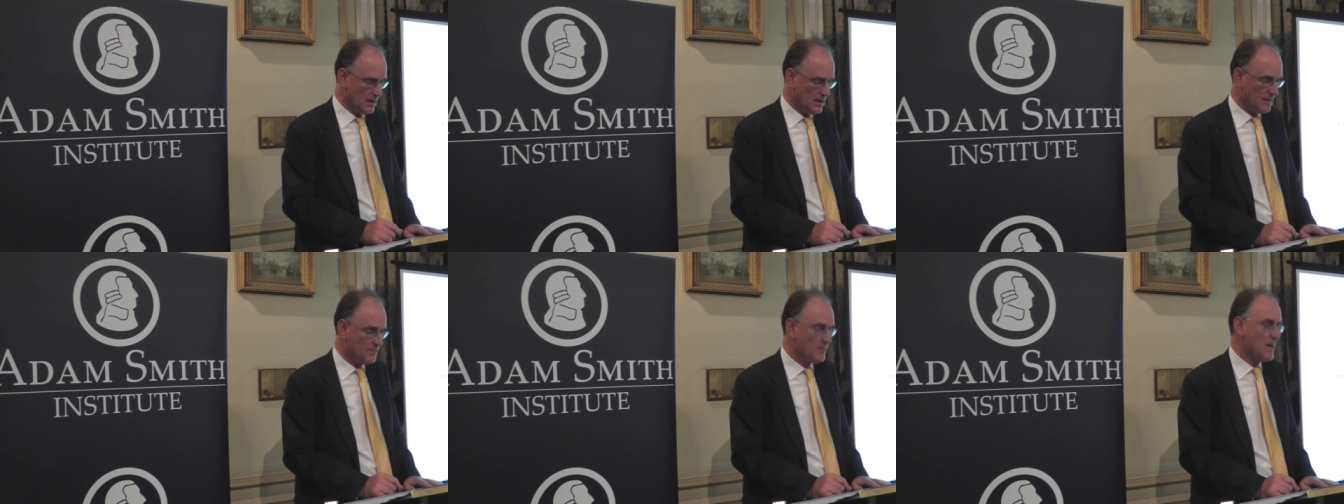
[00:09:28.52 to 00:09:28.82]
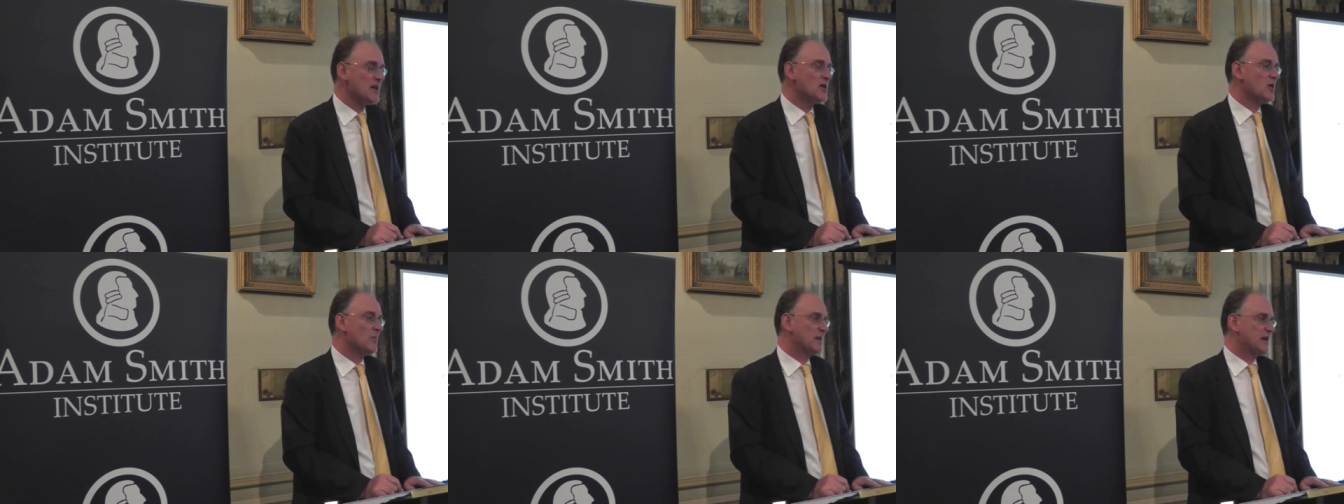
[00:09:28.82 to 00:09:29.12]
It
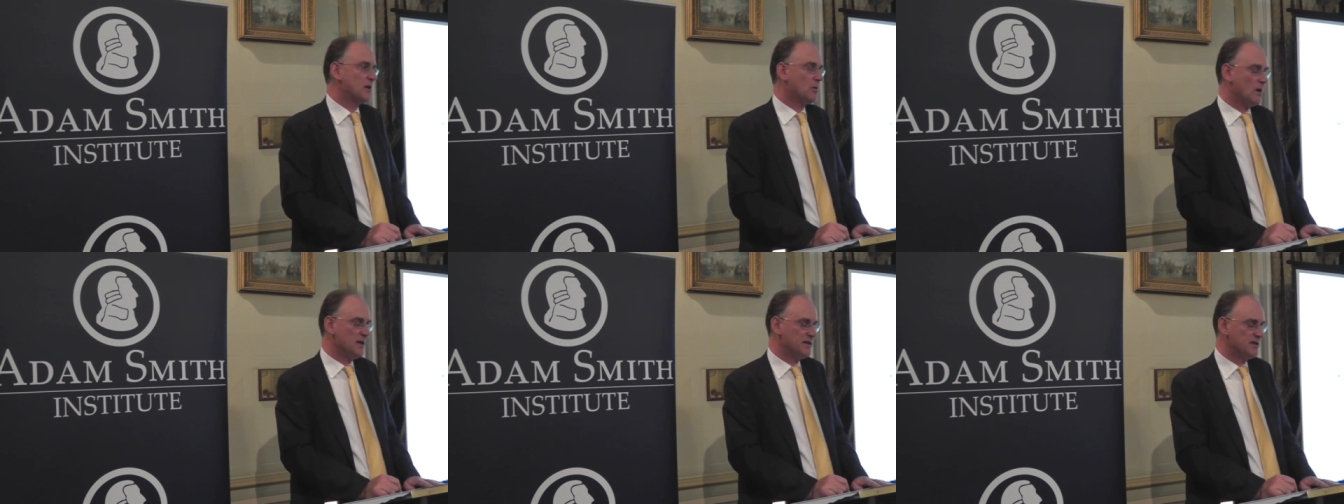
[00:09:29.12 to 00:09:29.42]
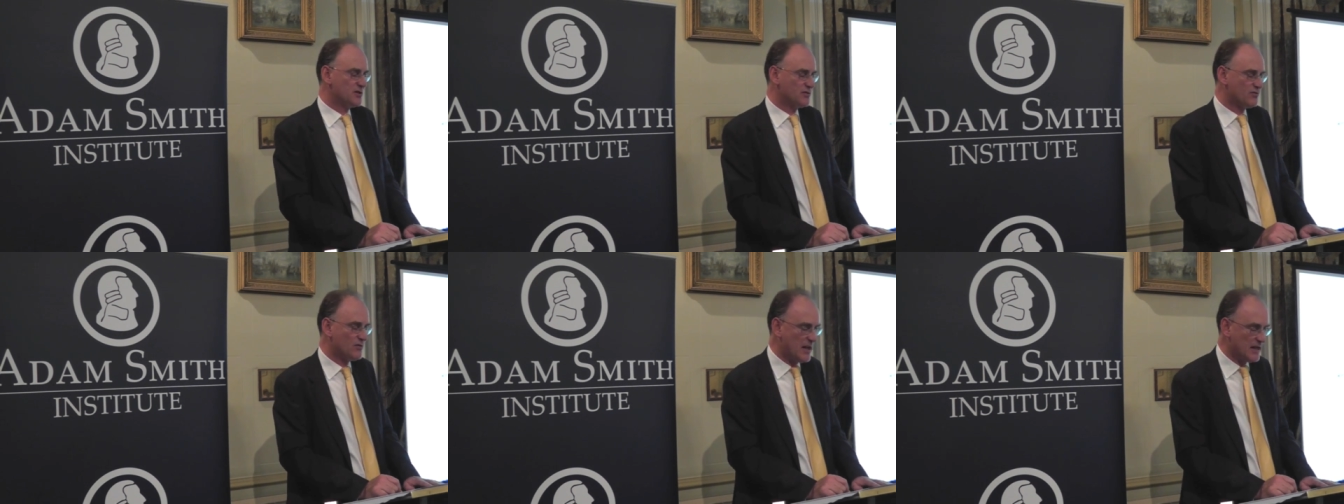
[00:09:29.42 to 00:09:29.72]
may not be
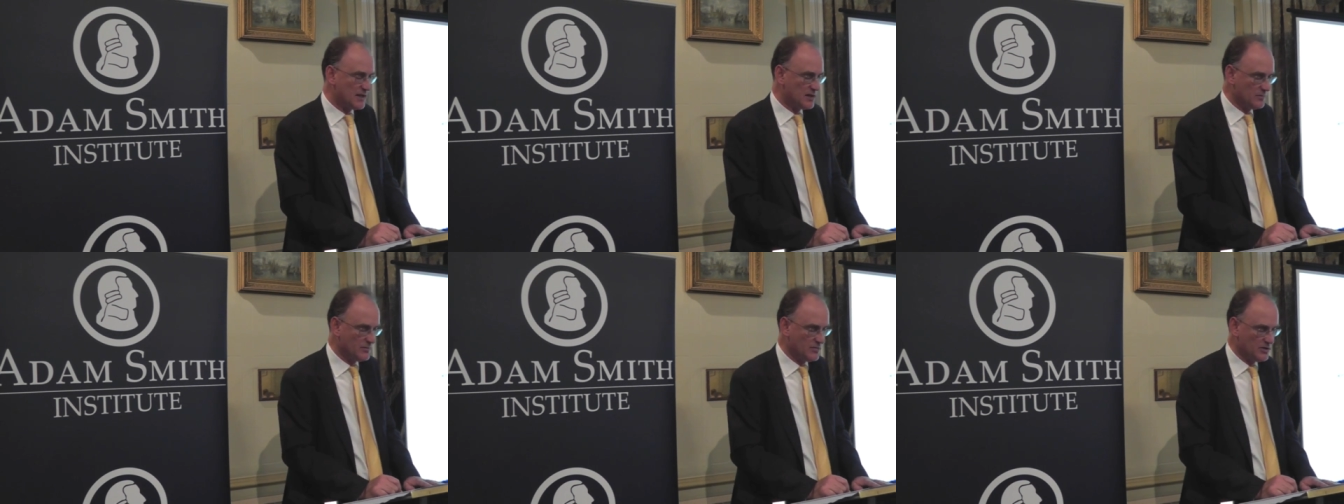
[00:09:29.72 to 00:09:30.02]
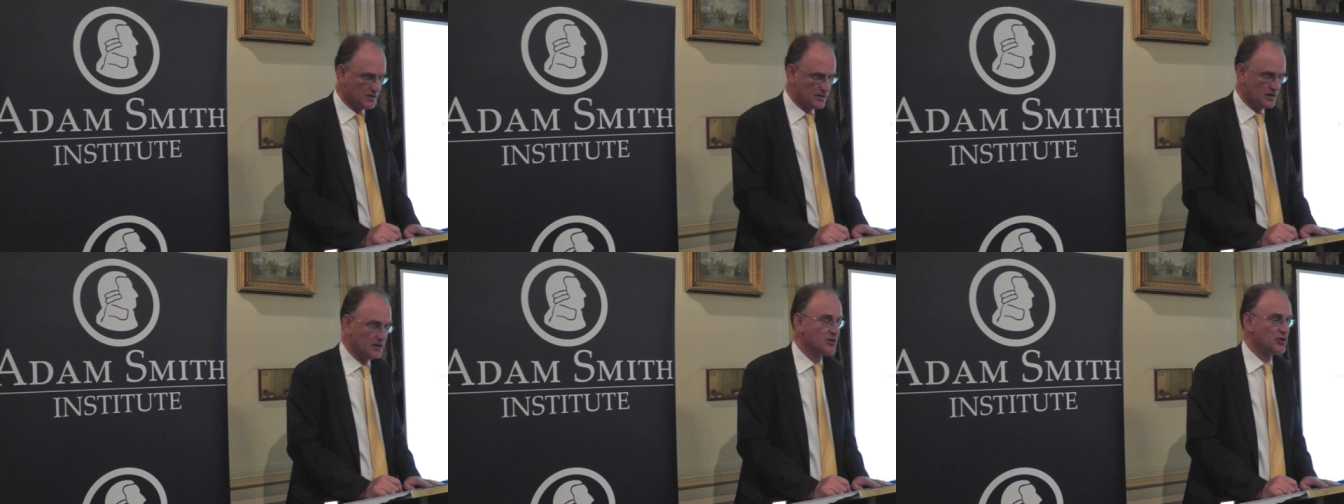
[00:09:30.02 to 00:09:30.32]
quite as random
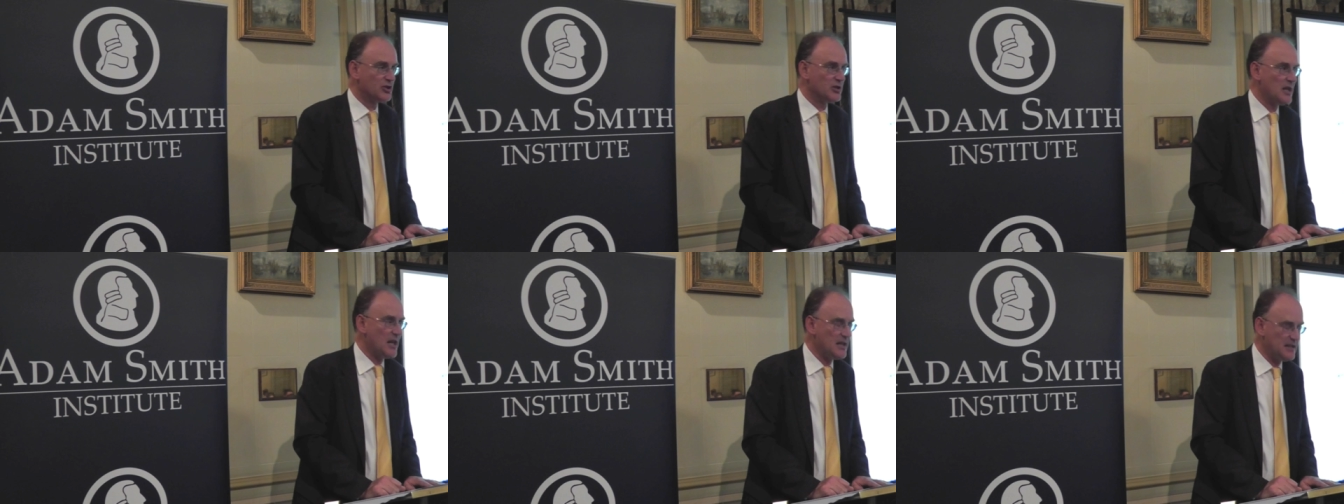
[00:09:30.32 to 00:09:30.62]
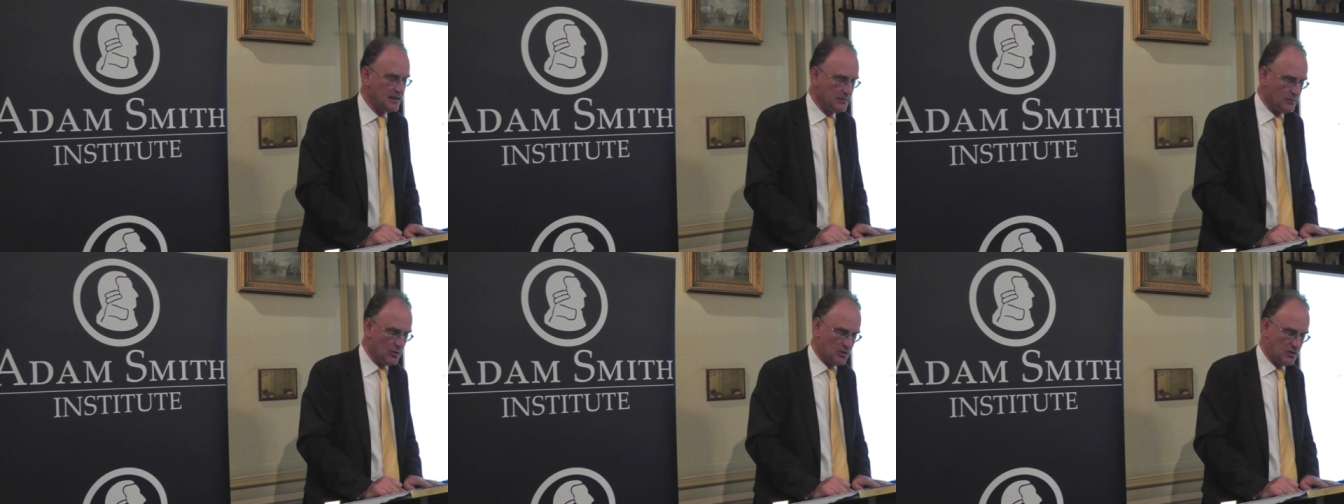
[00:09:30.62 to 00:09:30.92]
as in
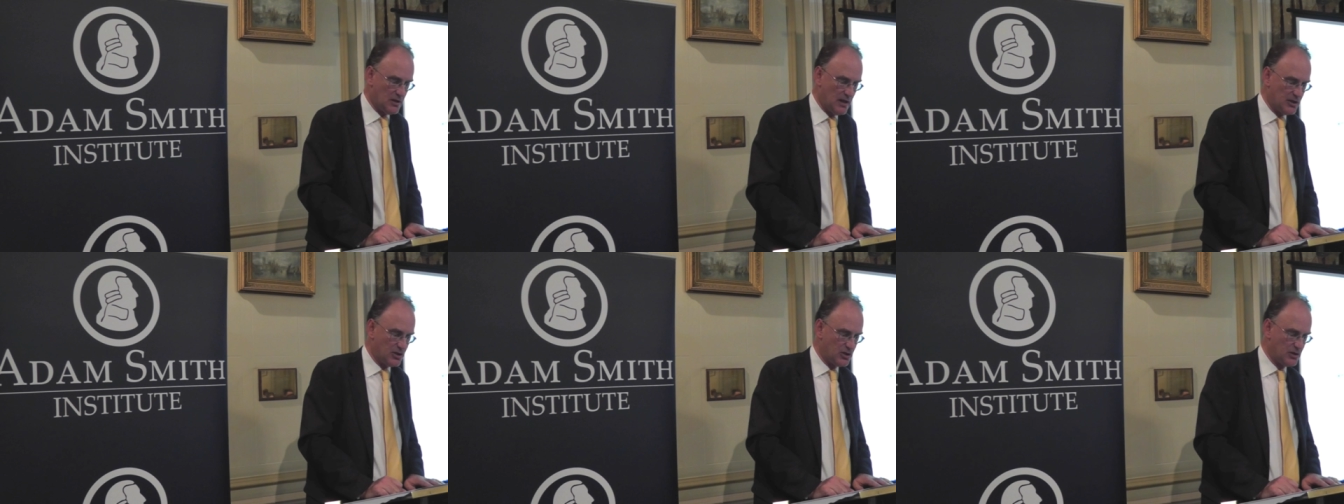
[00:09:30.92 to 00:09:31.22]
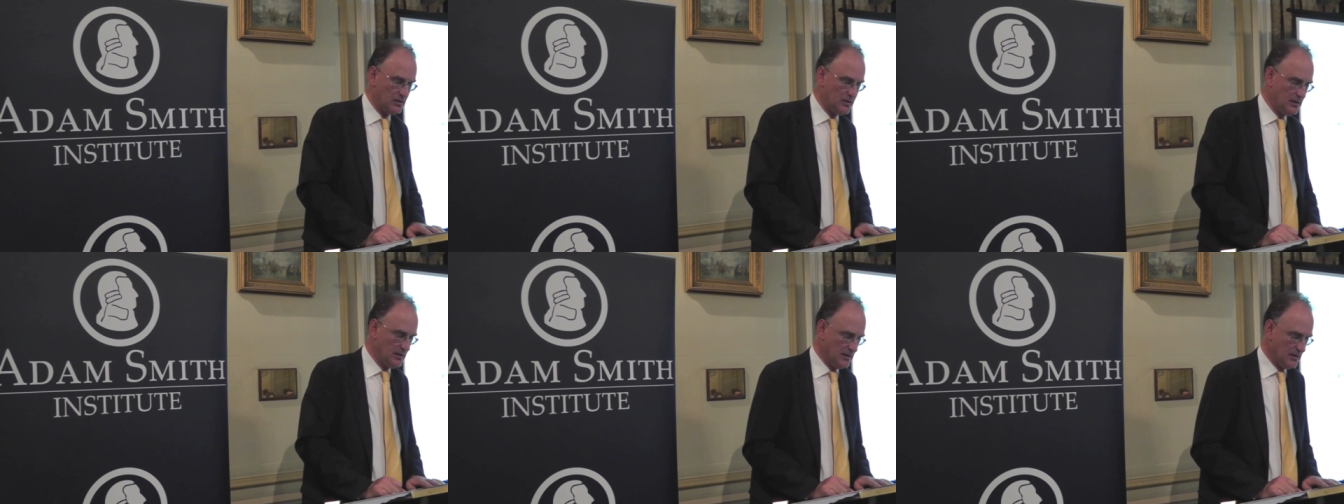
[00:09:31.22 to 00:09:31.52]
genetic
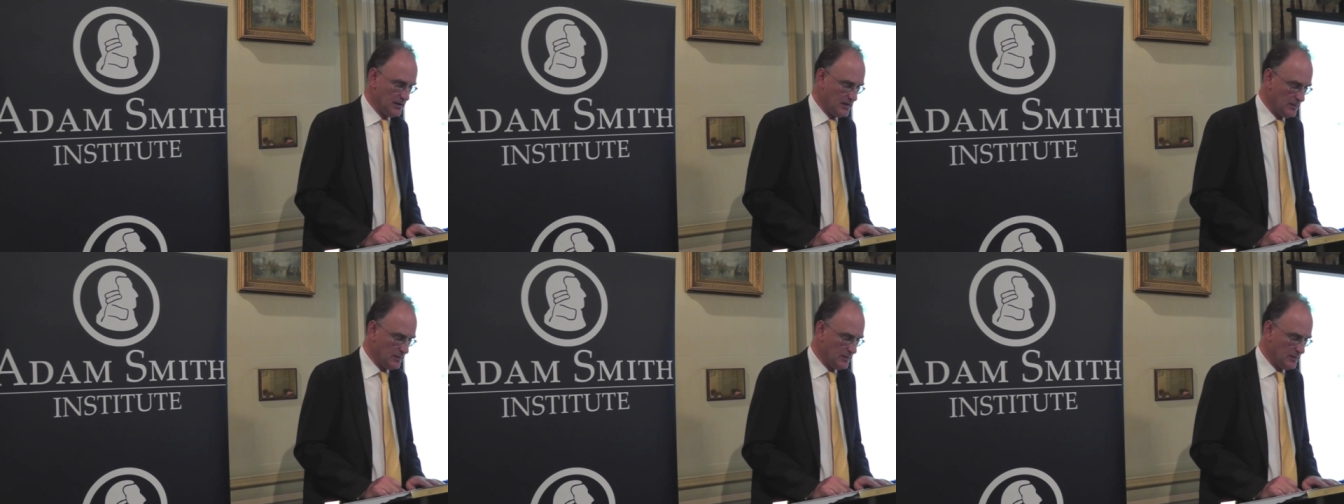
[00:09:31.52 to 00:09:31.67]
mutation,